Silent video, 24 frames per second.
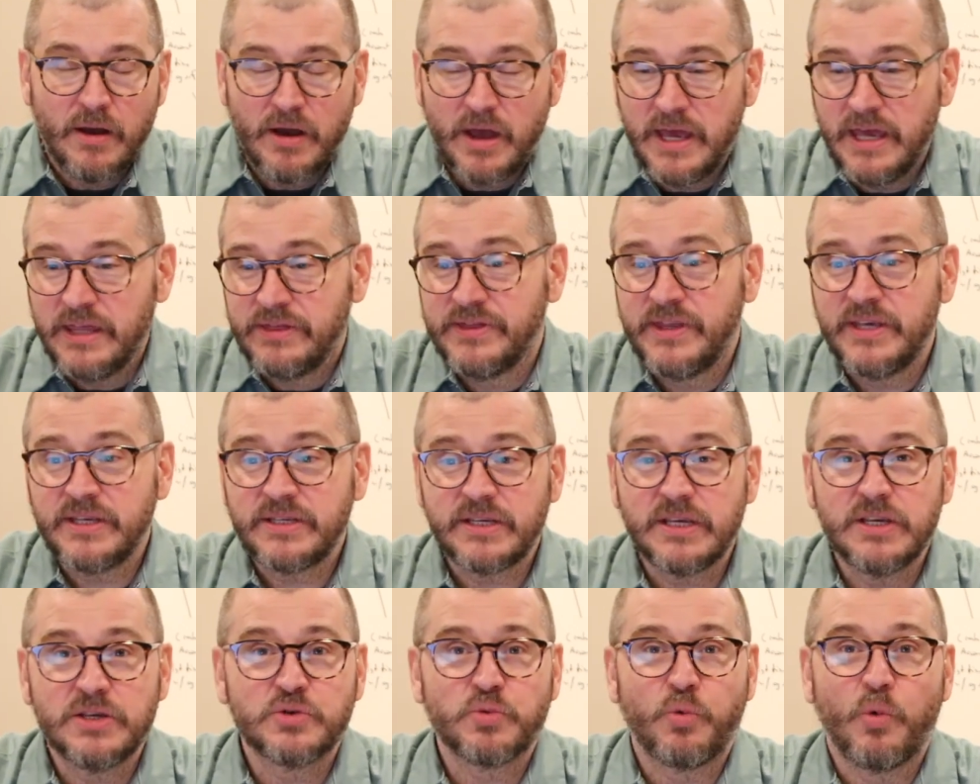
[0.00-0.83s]

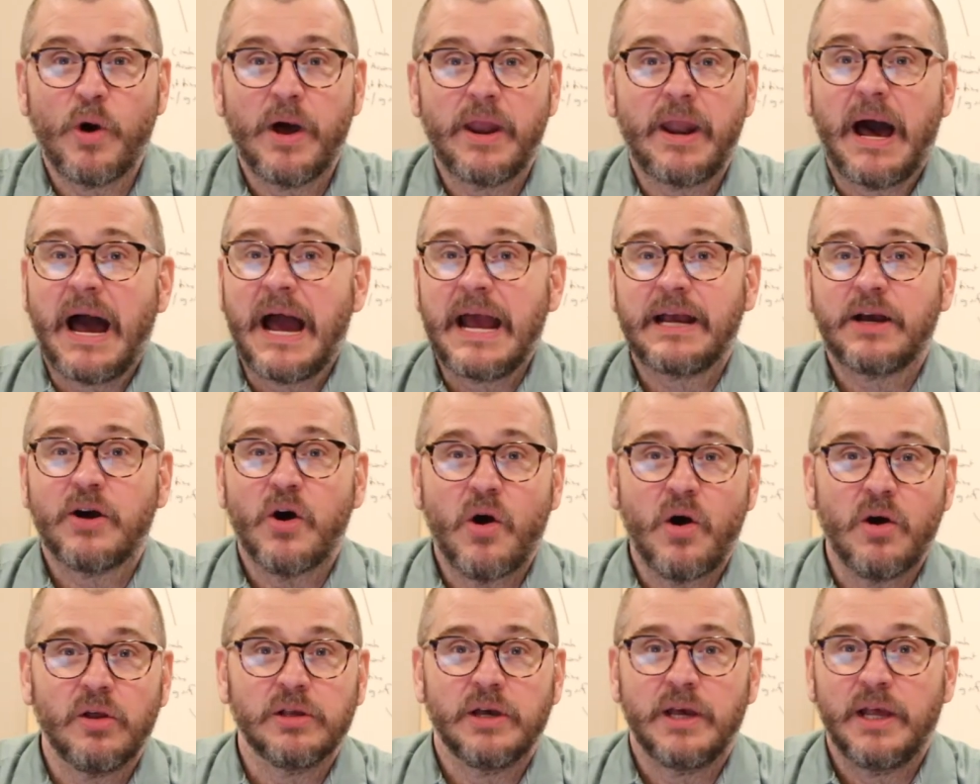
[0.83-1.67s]
This is what I
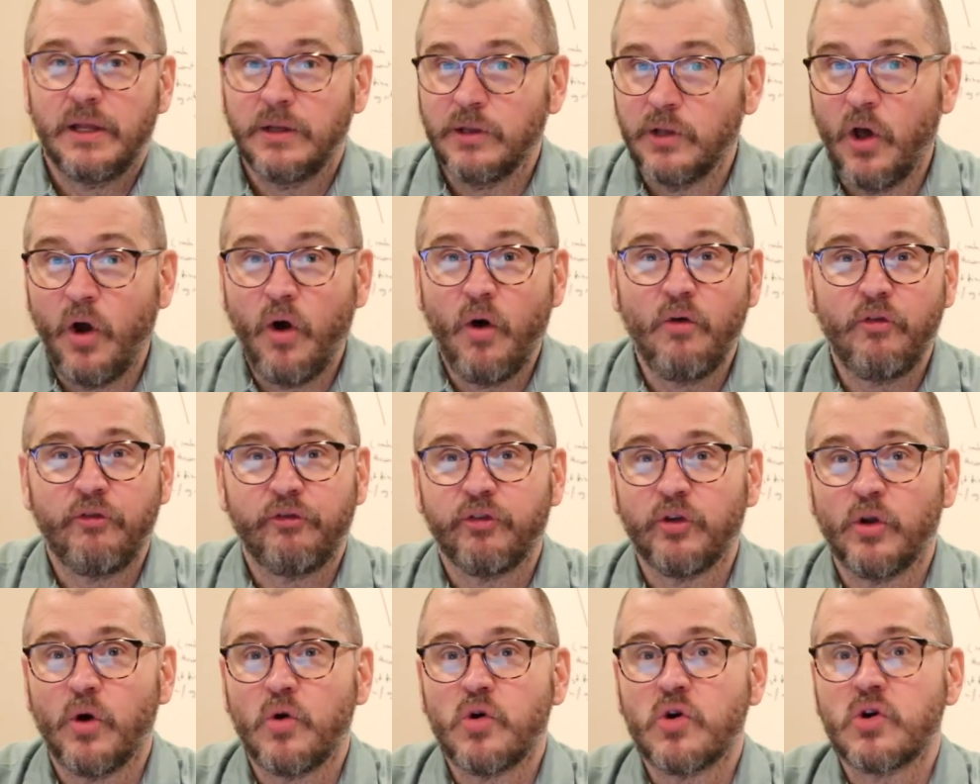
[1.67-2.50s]
call a low
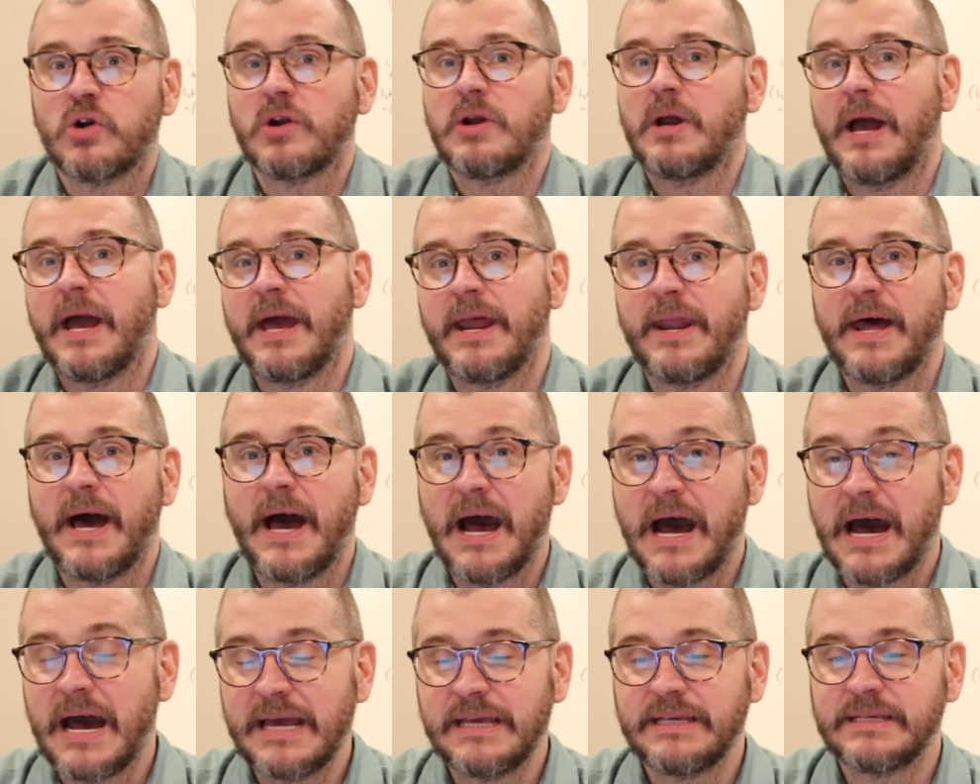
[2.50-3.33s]
floor and
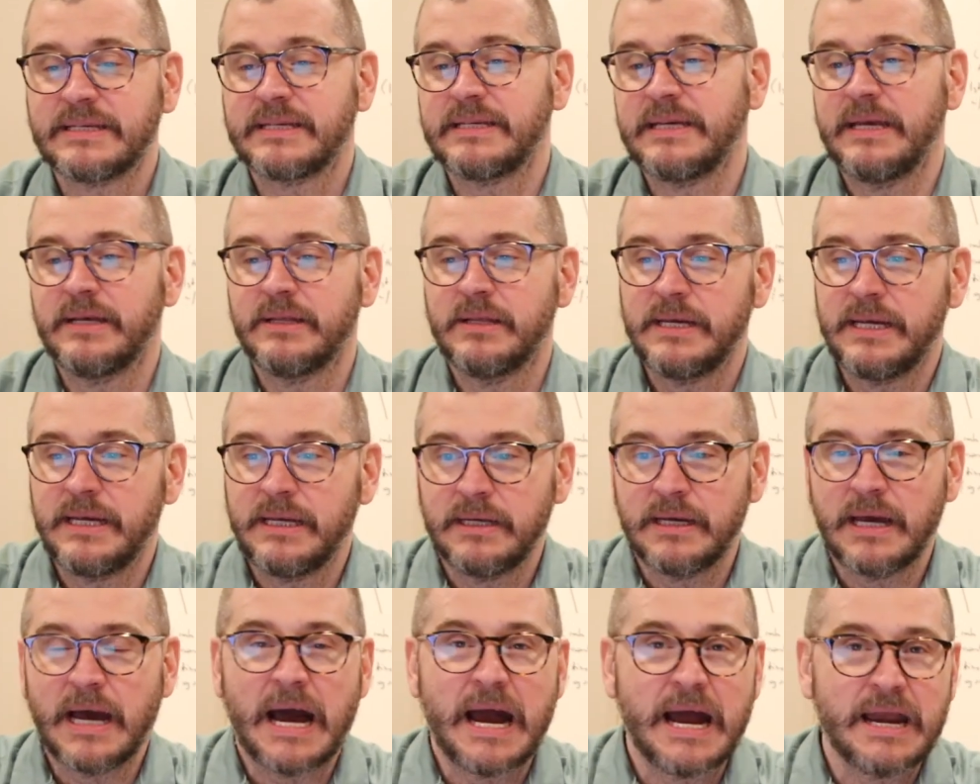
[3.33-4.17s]
high
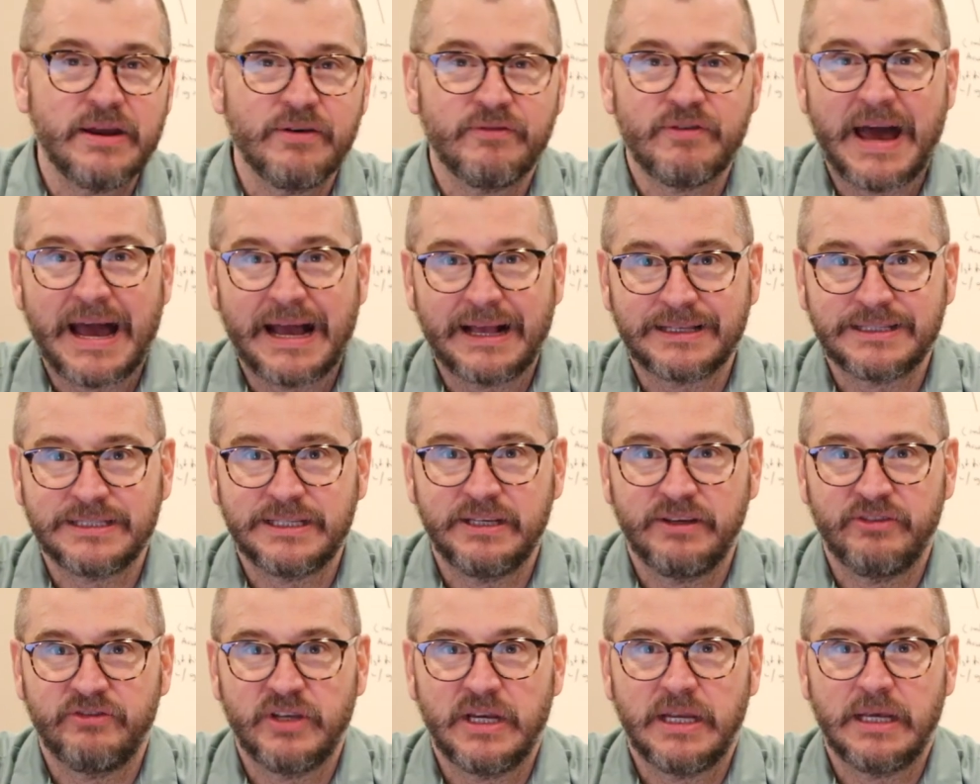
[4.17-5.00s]
ceiling kind of
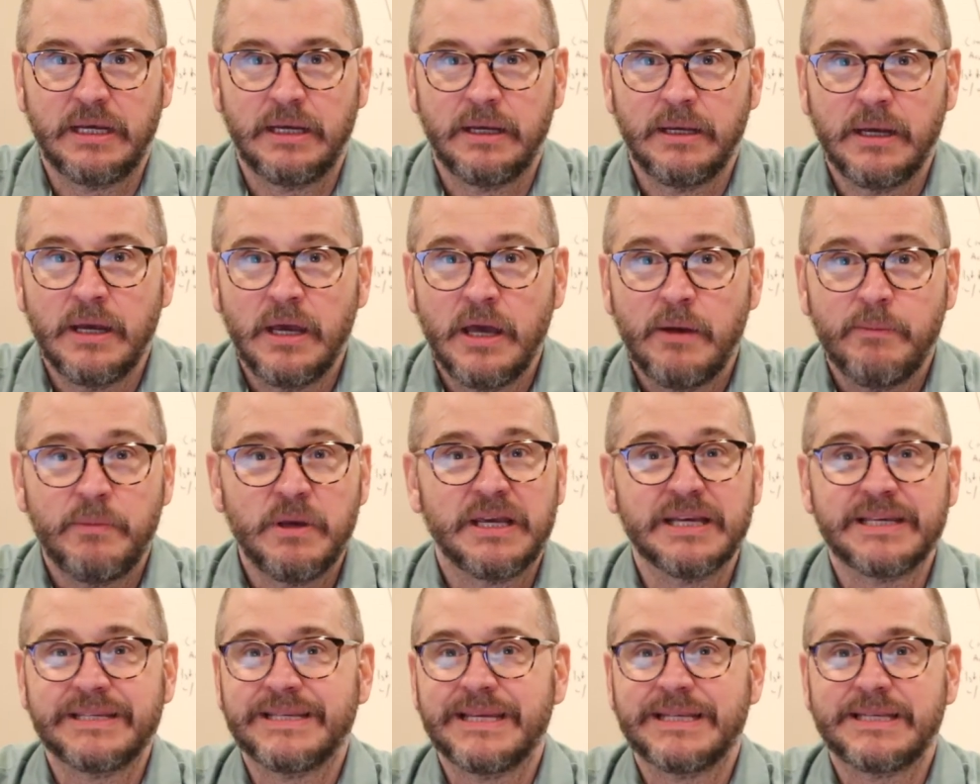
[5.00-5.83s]
activity
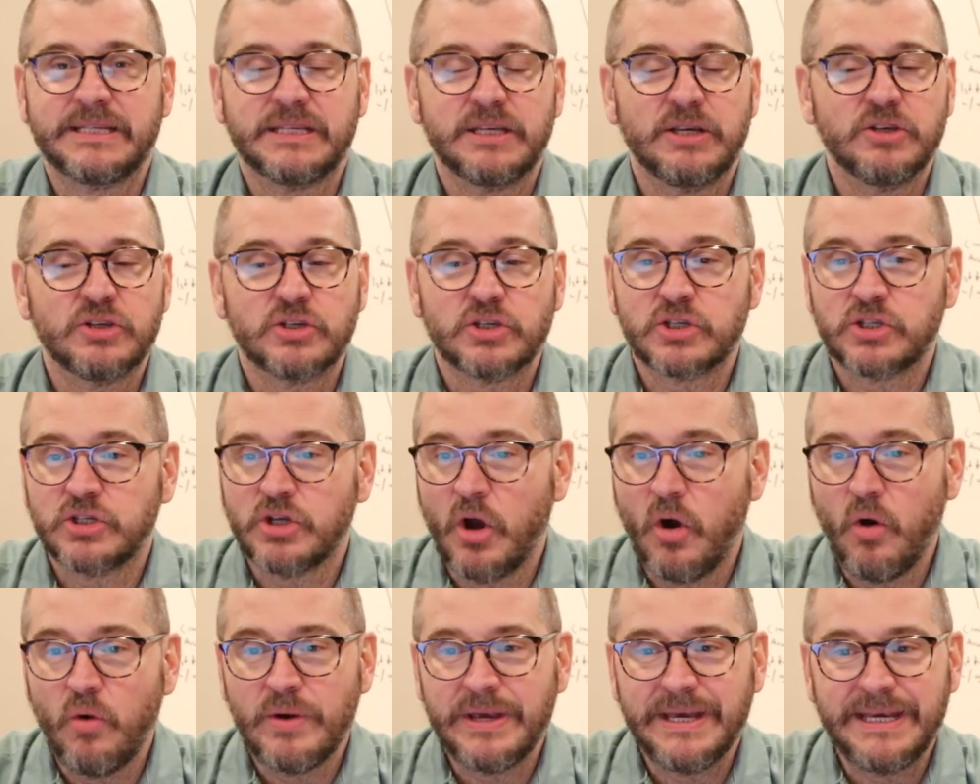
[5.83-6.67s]
because it's
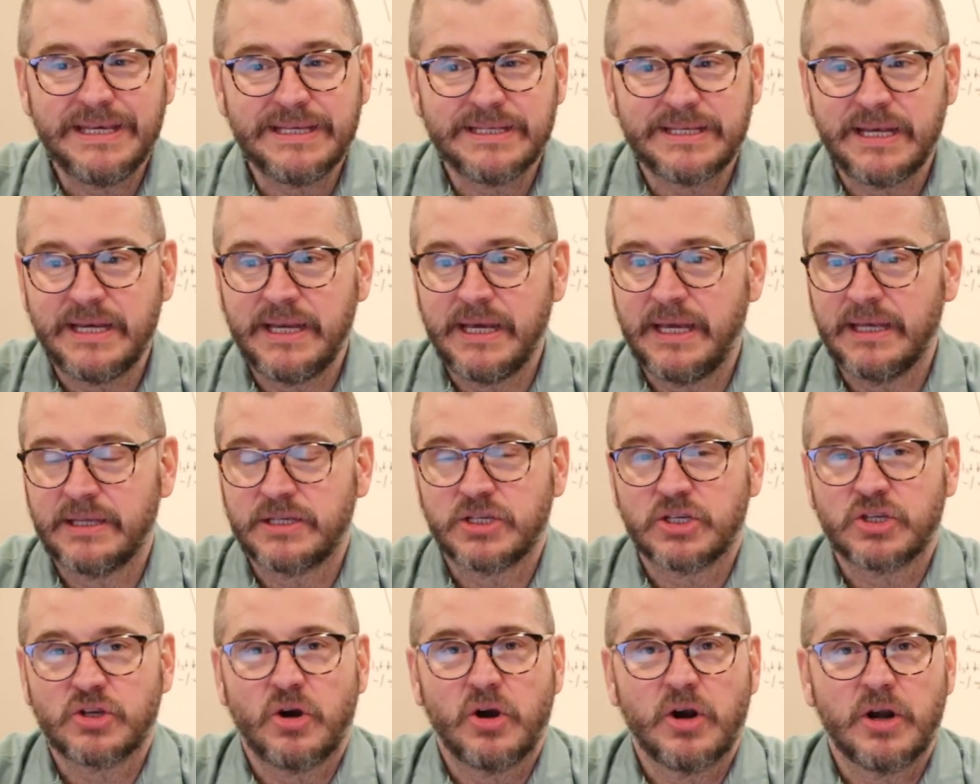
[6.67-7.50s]
so easy to get
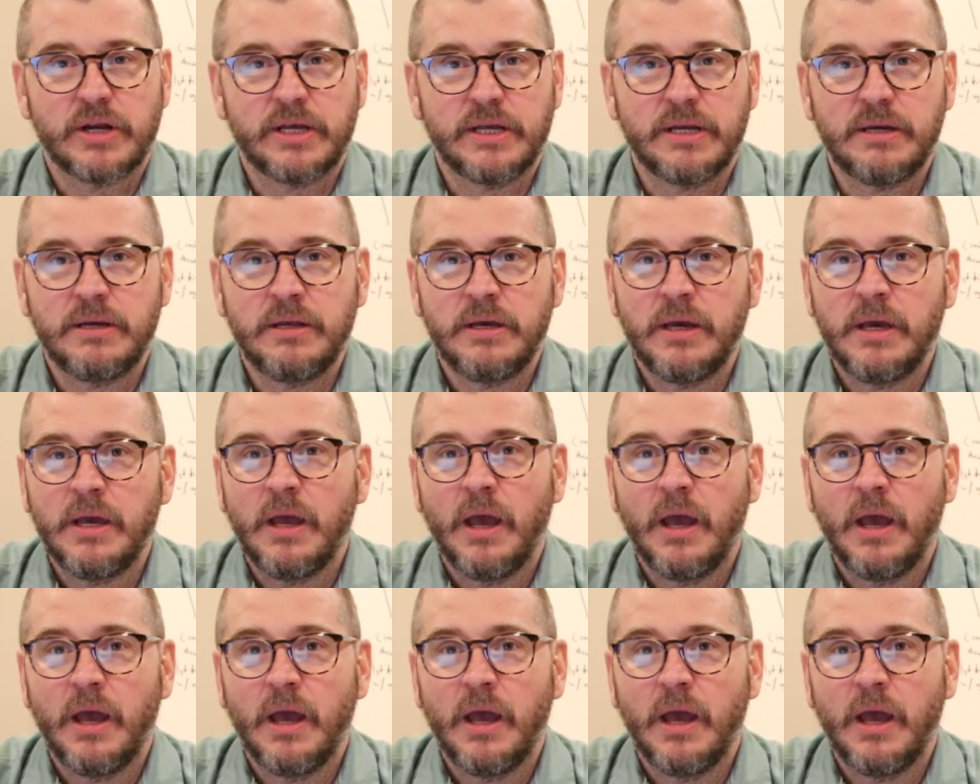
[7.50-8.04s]
started.